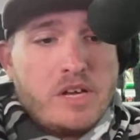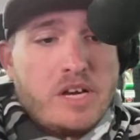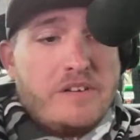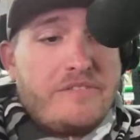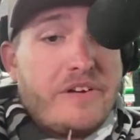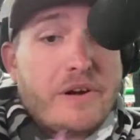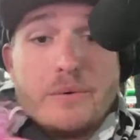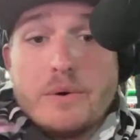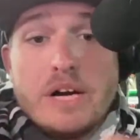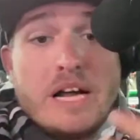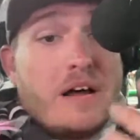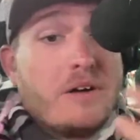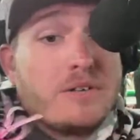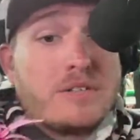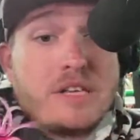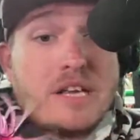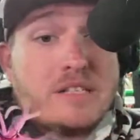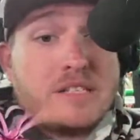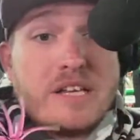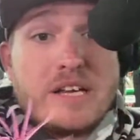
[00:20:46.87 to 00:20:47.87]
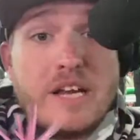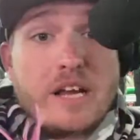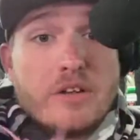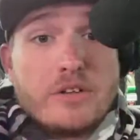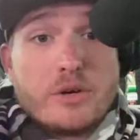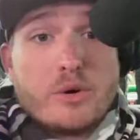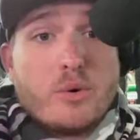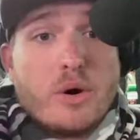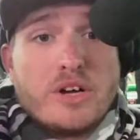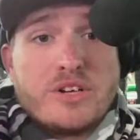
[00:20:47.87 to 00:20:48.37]
And if anyone else has any
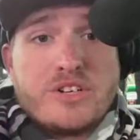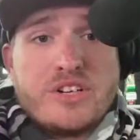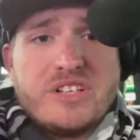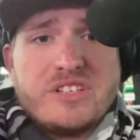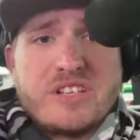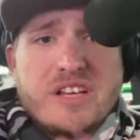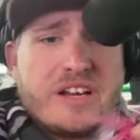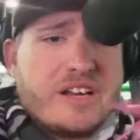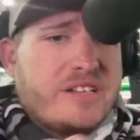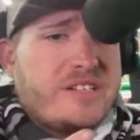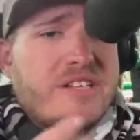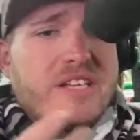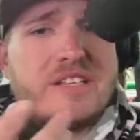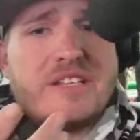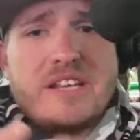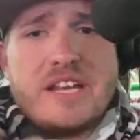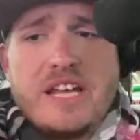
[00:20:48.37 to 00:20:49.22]
other questions, like I said,